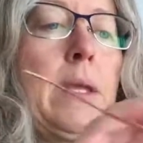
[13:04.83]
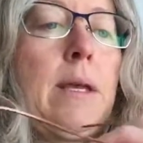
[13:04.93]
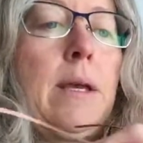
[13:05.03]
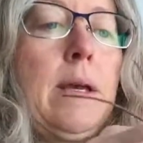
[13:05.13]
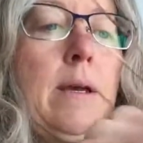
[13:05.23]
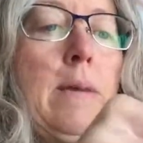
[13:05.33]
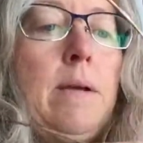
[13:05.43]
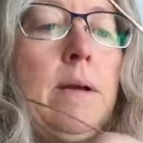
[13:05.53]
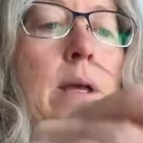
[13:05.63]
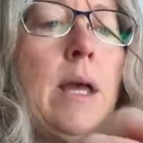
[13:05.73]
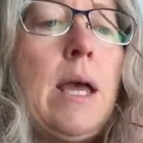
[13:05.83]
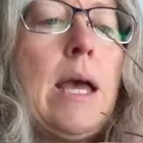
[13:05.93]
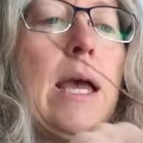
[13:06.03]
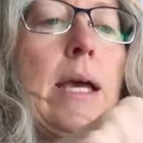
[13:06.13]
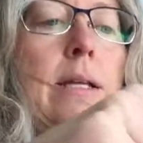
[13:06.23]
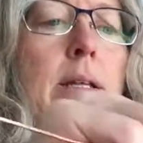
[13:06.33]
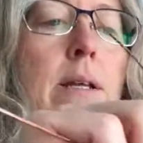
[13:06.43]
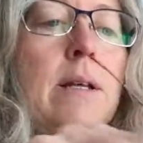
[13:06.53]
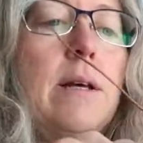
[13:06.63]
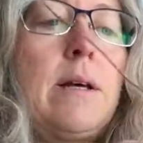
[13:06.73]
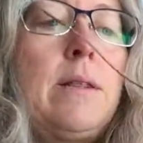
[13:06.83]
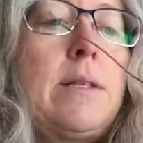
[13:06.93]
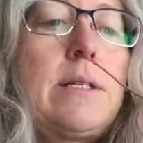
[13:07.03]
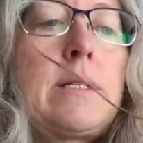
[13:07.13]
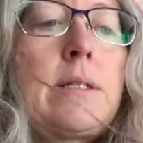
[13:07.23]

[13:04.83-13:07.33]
Okay. And this,